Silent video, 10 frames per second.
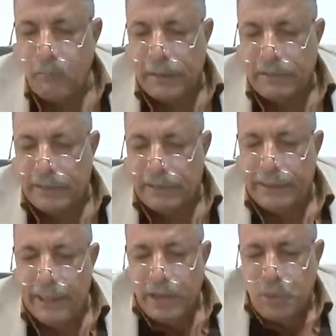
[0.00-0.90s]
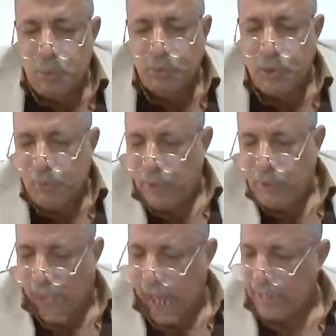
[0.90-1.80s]
But let us move to
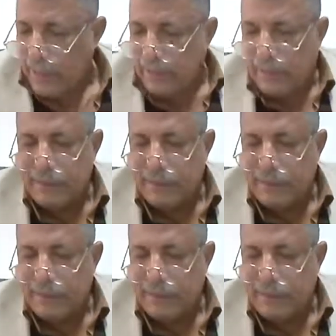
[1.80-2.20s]
page 8.